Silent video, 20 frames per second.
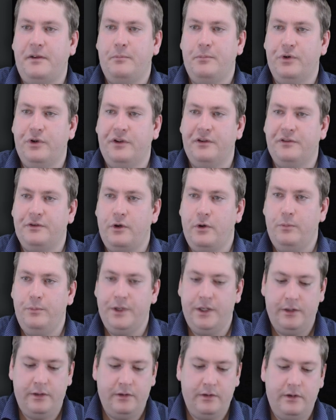book is
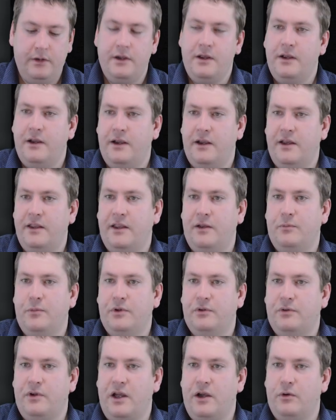open, and then
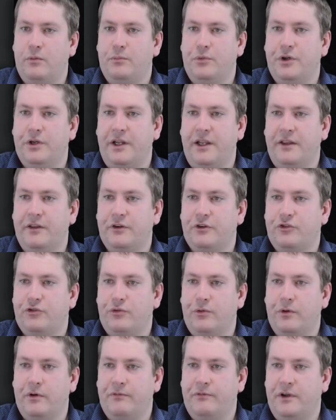we'll output either
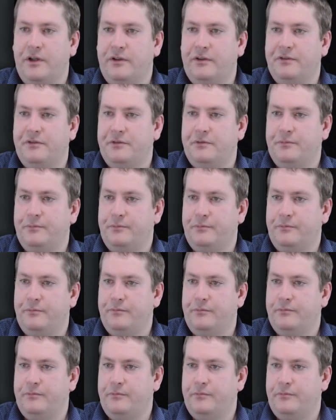true or false,
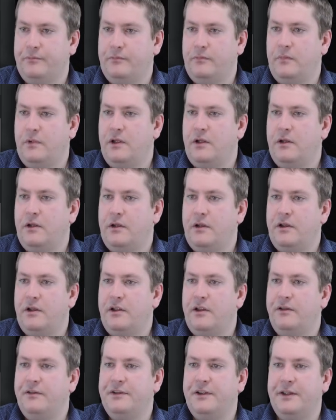
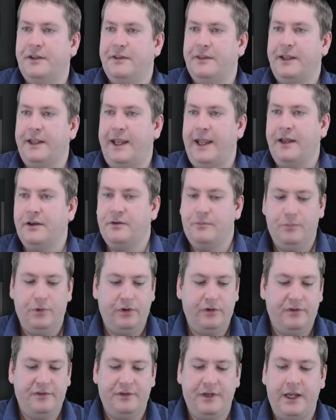using the get
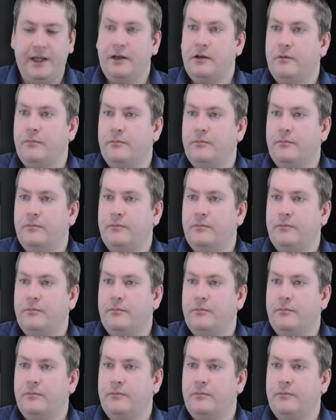book state.